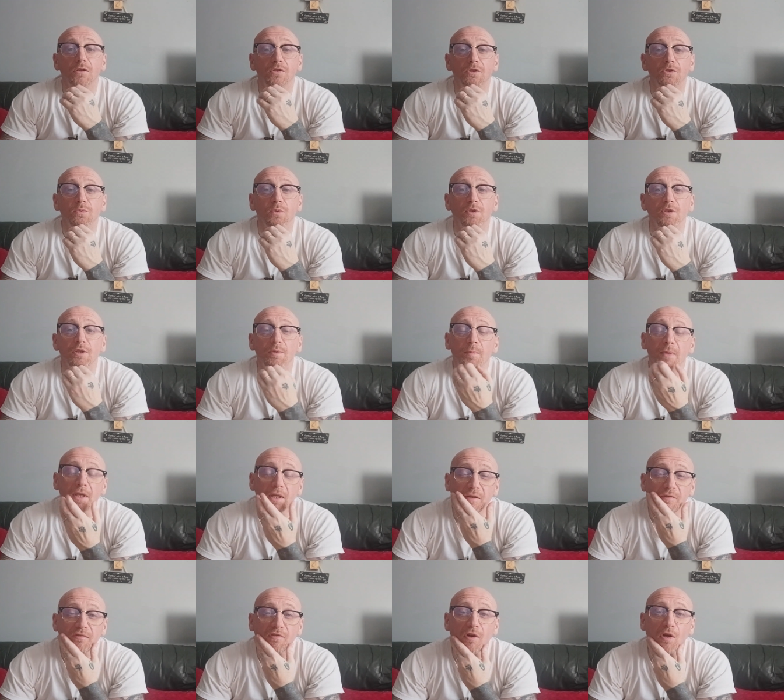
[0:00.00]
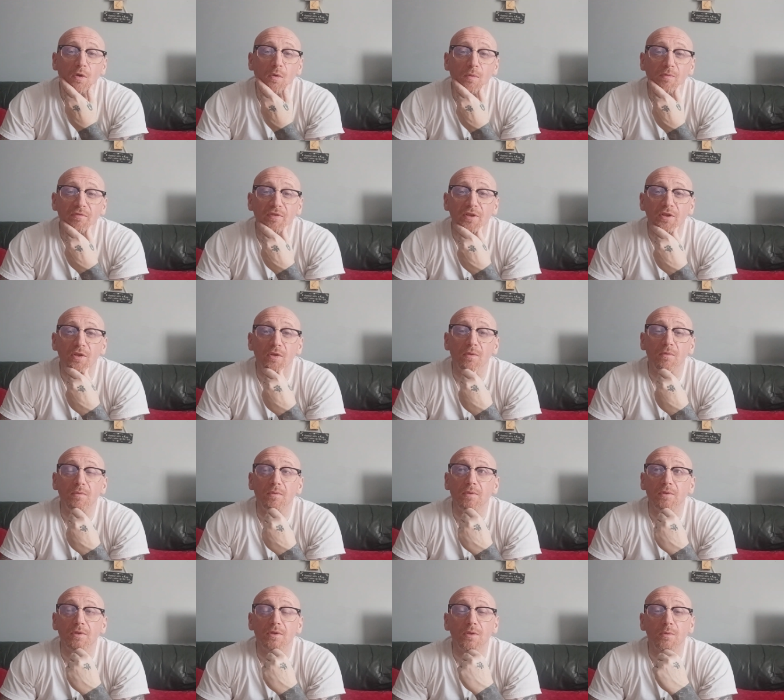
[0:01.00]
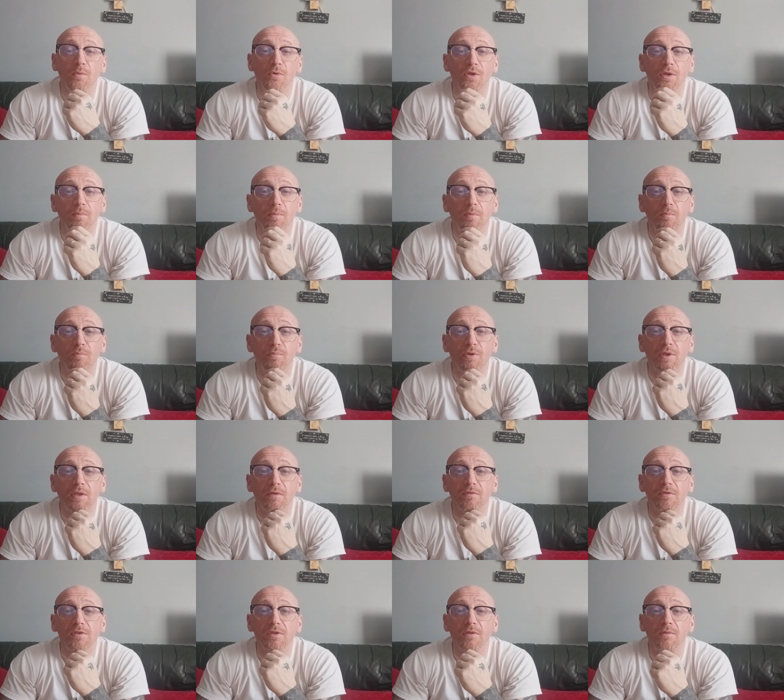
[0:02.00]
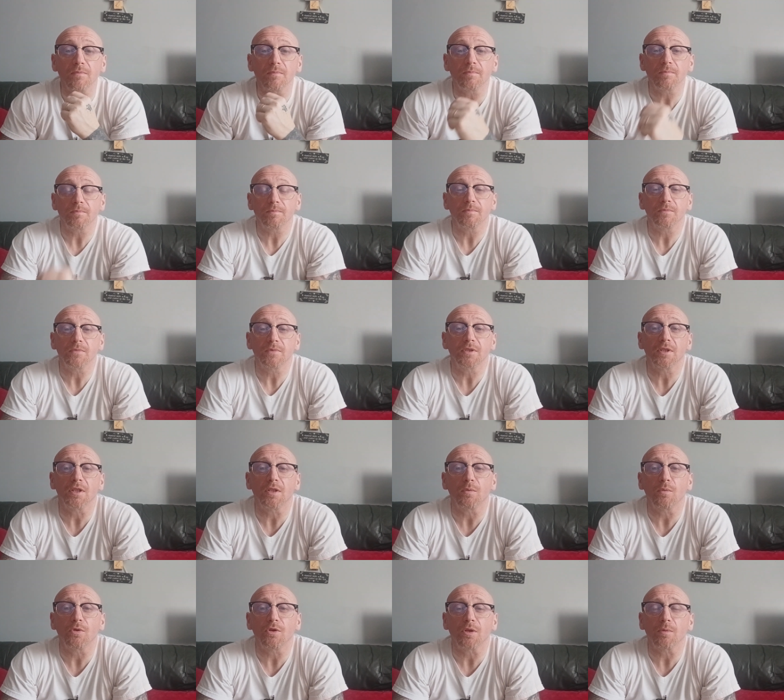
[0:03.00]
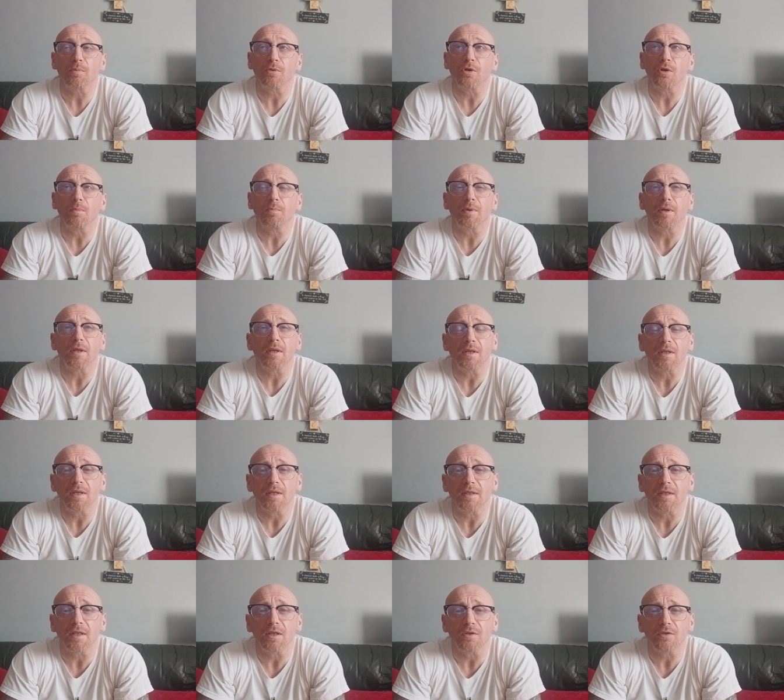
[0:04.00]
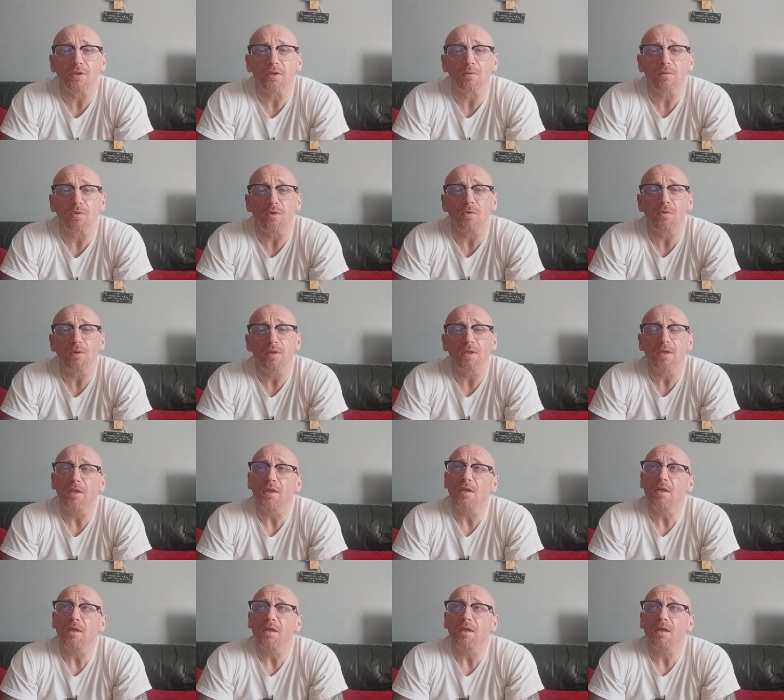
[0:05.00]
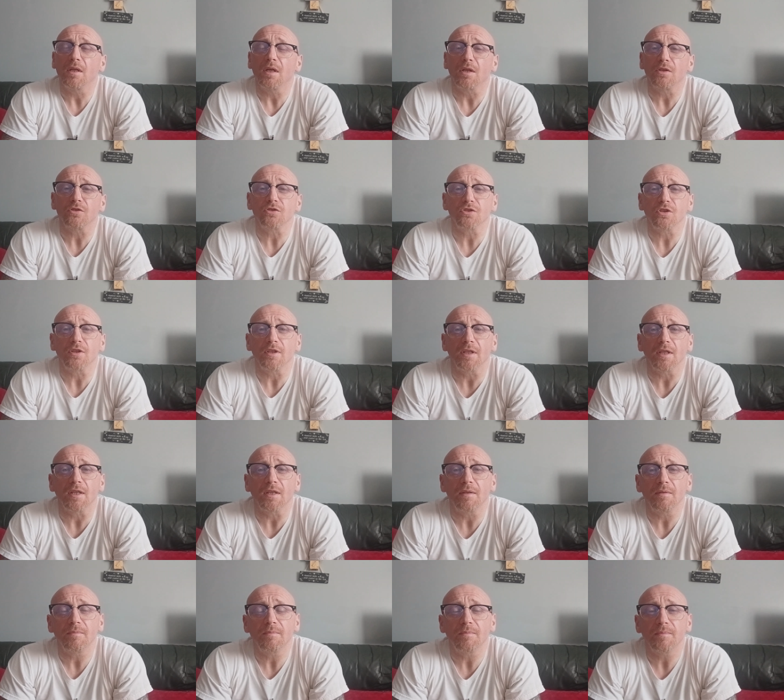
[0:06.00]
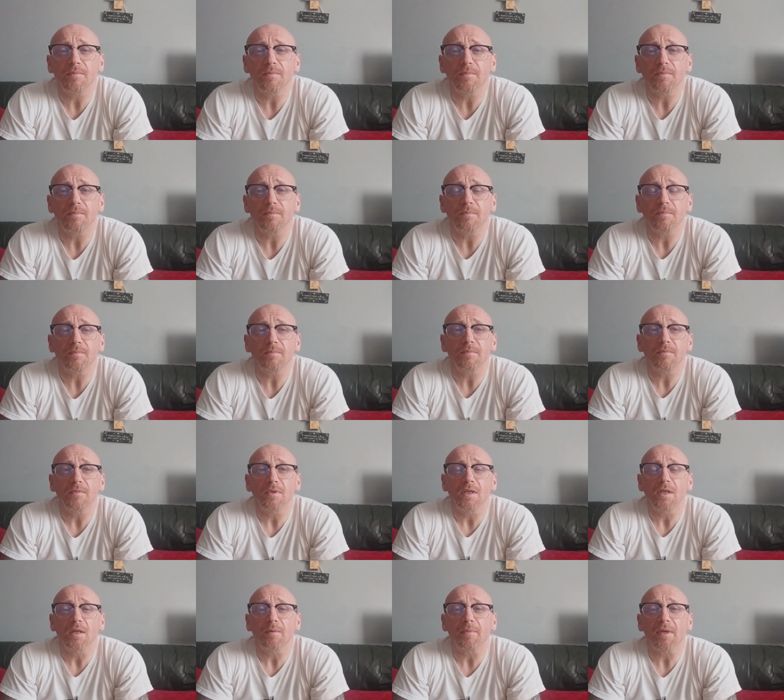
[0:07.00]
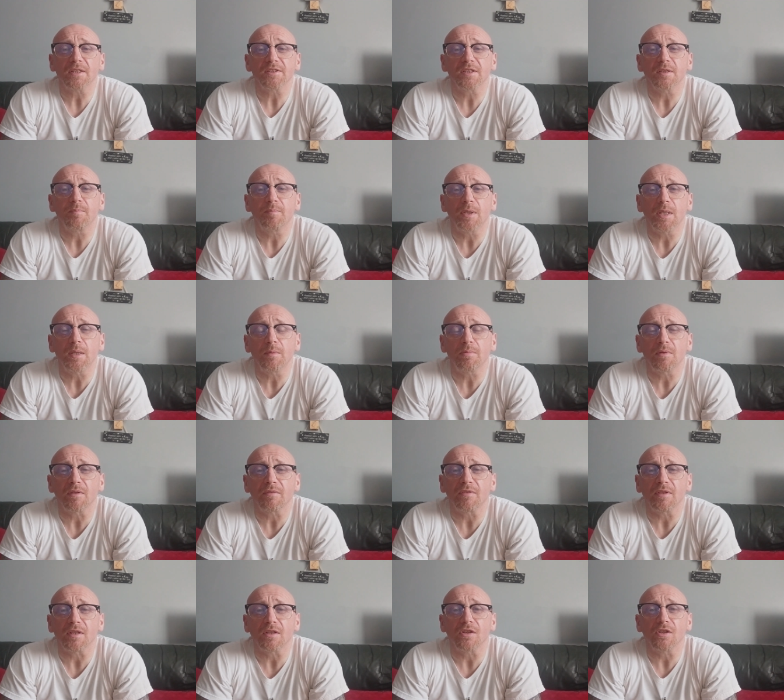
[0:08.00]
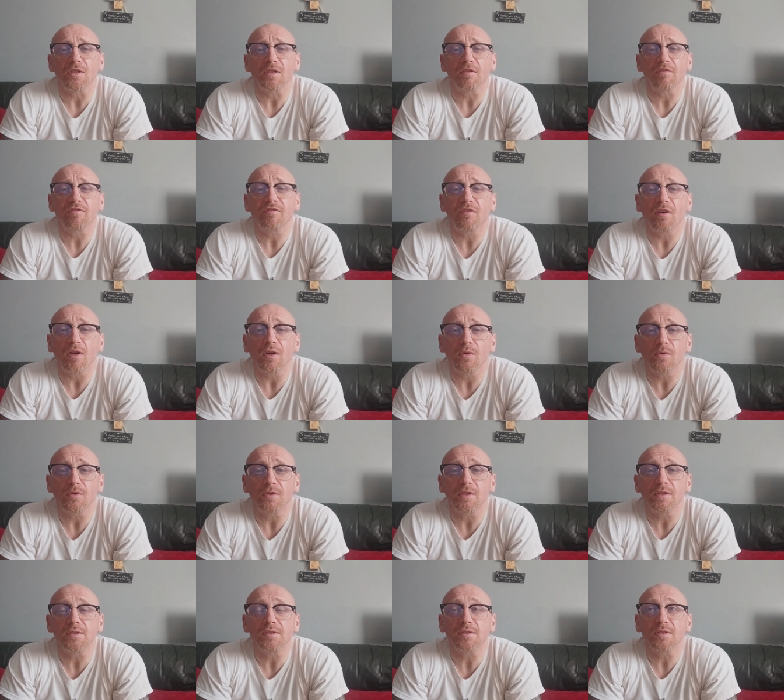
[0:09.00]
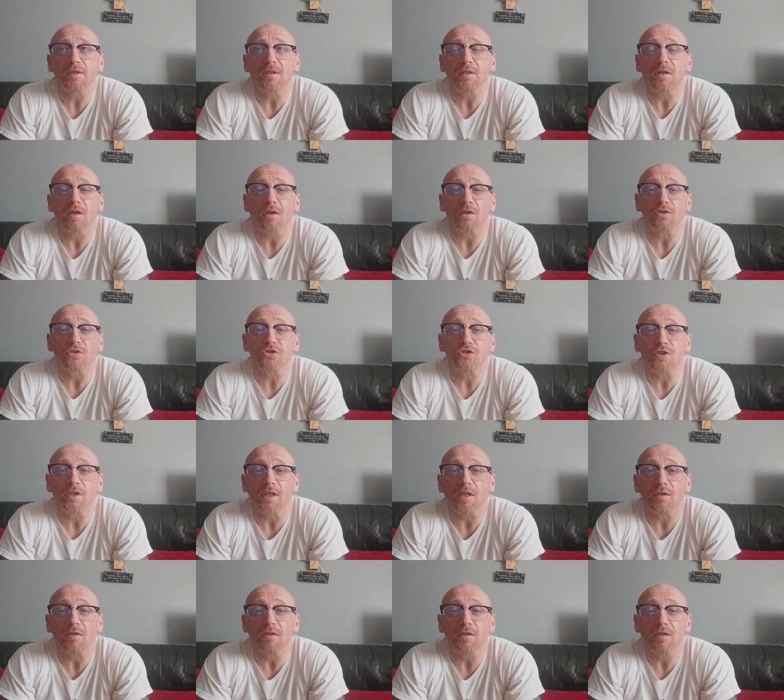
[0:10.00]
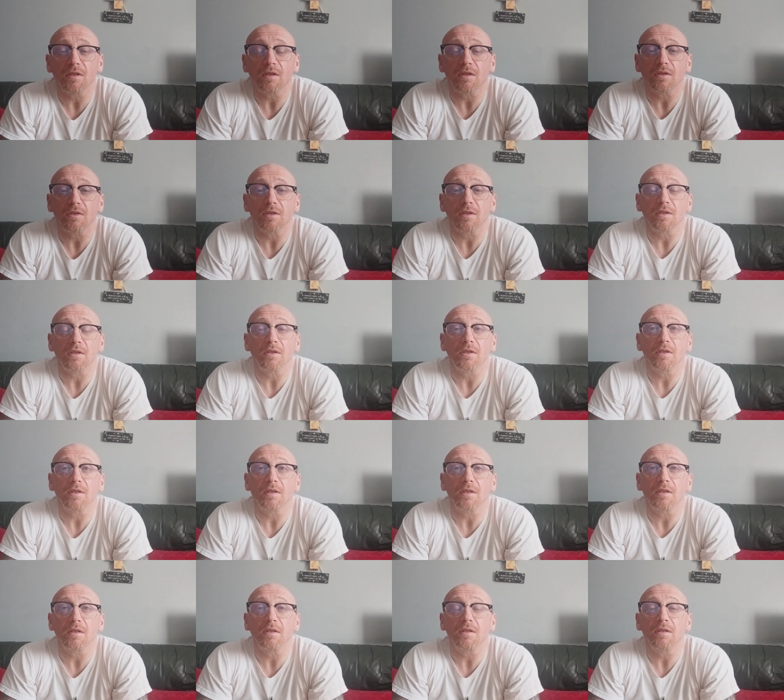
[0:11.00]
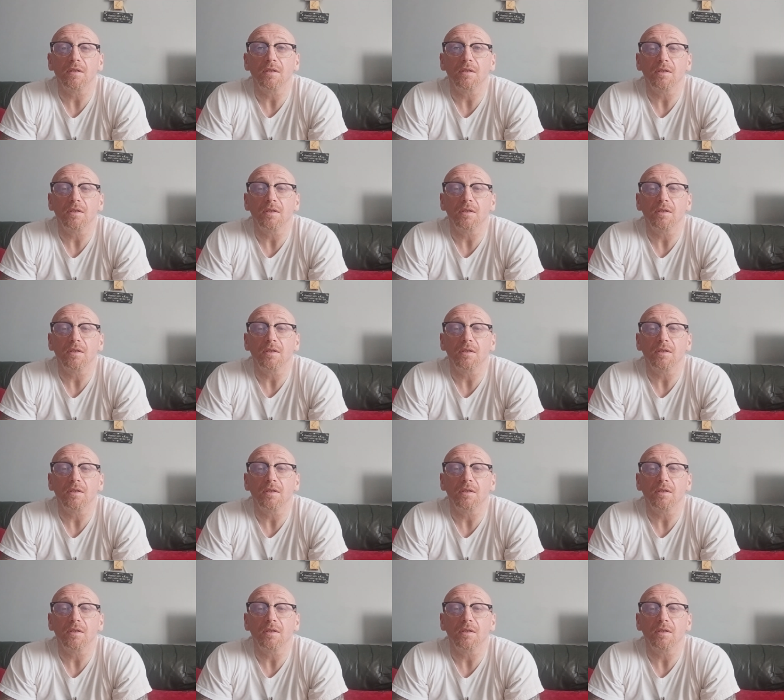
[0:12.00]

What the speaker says: Just wanted to make a follow-up video to one of them previous to the one I put up a day or two ago. I'm just kind of asking people if they can kind of follow these or share or kind of